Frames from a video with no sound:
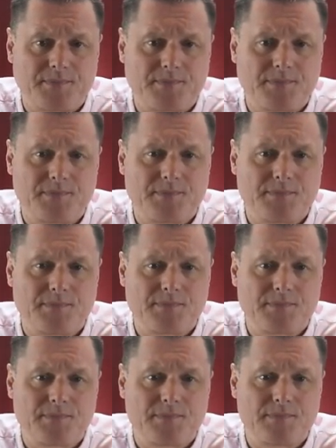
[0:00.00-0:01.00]

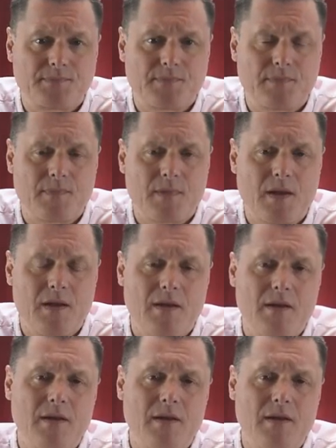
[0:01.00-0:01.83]
[no speech]